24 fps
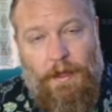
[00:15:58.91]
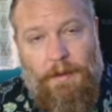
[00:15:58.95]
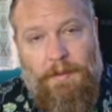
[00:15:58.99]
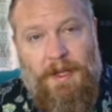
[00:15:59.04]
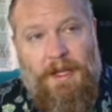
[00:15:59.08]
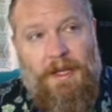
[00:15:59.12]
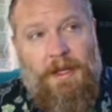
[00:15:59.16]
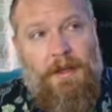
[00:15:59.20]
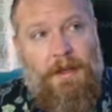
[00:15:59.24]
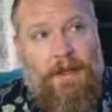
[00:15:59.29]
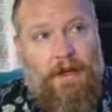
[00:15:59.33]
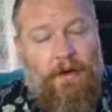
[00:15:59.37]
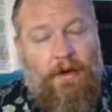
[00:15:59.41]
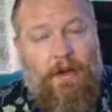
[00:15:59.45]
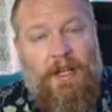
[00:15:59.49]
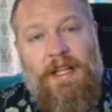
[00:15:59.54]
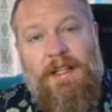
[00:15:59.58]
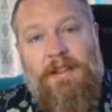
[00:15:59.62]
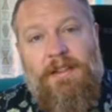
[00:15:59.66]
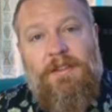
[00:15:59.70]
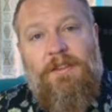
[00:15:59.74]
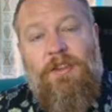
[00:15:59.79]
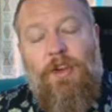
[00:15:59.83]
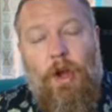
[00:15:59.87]
I mean, there
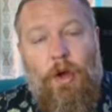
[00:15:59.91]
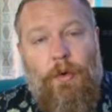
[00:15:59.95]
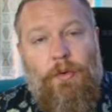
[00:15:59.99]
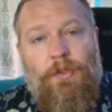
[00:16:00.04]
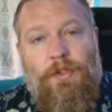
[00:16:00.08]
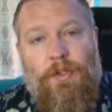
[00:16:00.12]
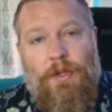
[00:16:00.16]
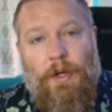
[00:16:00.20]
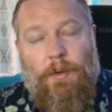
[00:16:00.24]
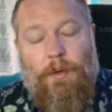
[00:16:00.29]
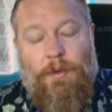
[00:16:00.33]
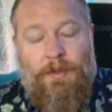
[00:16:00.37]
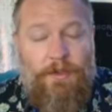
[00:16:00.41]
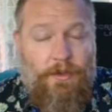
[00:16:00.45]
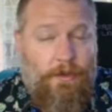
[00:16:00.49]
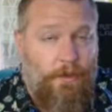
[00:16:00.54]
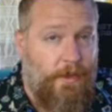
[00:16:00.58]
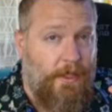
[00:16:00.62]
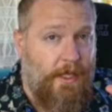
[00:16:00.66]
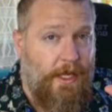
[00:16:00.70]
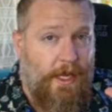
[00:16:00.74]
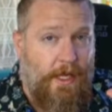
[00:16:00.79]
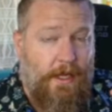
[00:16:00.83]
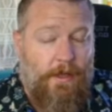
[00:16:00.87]
is no Star Wars,
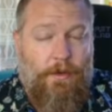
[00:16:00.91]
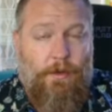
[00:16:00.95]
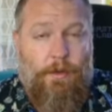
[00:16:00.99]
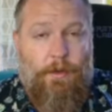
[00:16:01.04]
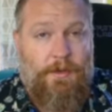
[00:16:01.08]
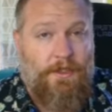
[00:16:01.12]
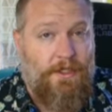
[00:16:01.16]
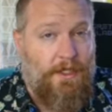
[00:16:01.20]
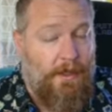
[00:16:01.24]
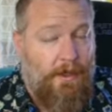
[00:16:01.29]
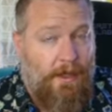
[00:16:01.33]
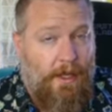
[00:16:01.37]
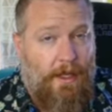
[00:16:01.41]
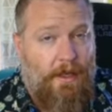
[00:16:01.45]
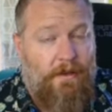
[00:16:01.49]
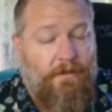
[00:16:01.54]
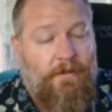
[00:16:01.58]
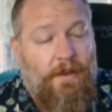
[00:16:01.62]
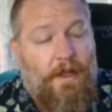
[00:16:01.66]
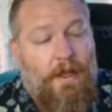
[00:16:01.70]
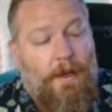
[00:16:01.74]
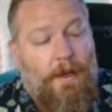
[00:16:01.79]
including Andor, which I love.